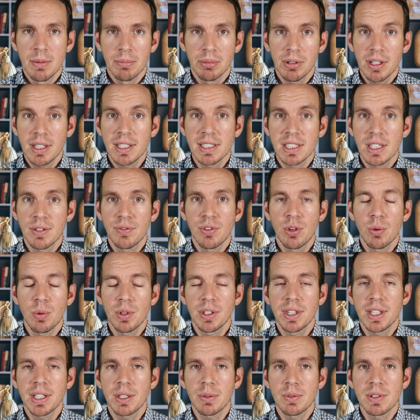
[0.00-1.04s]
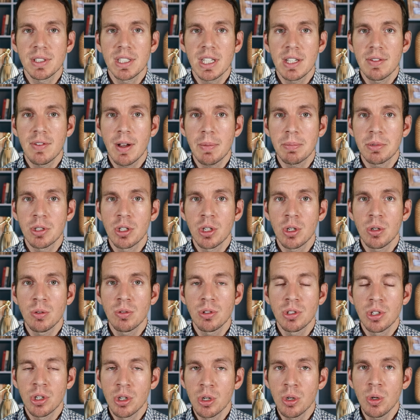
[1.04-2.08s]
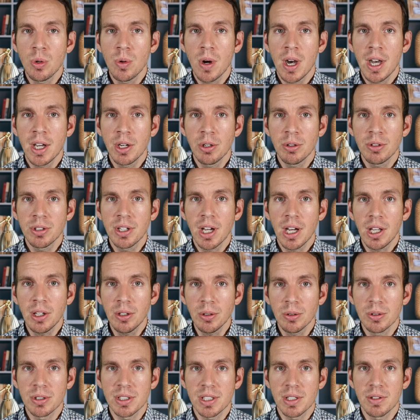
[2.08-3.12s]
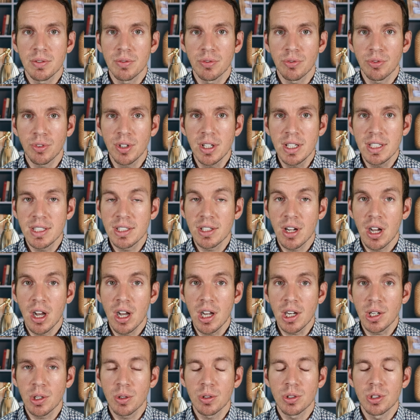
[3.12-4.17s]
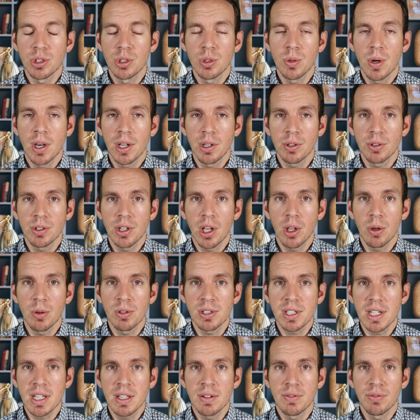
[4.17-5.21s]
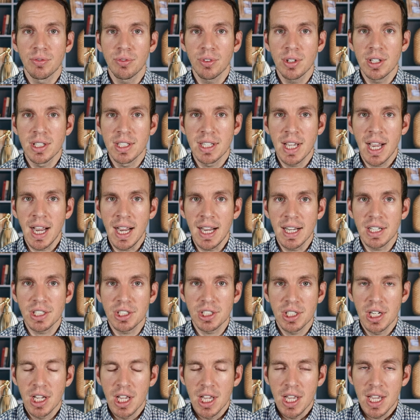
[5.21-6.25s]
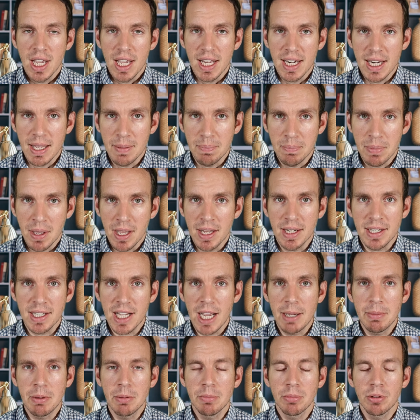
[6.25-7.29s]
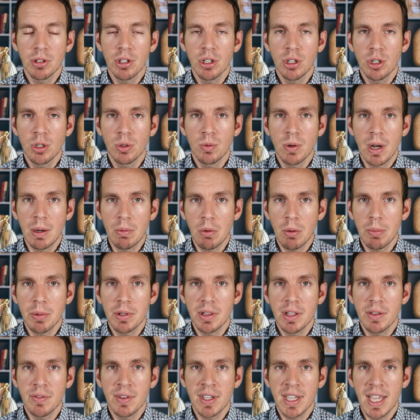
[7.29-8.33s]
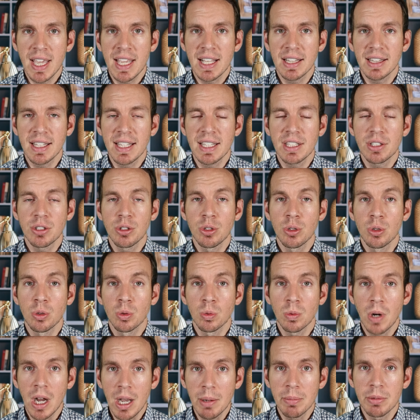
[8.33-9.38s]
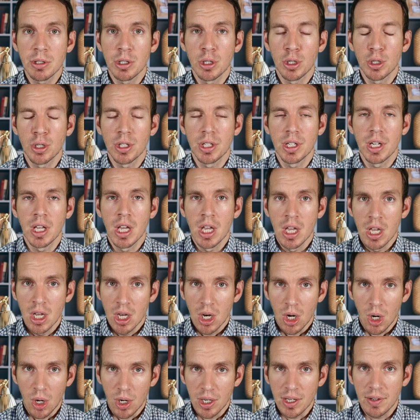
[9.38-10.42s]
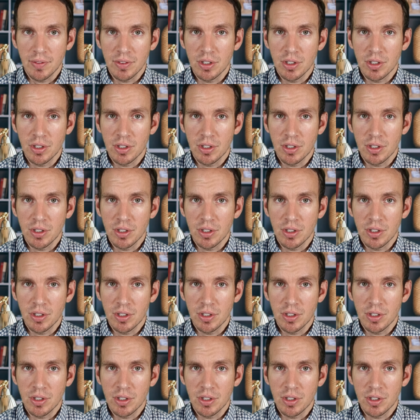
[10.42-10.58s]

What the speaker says: Plus, if you would like to receive up to $200 in free stock or $200 in free cash, in a pinned comment below, I will be leaving a link to Robinhood. All you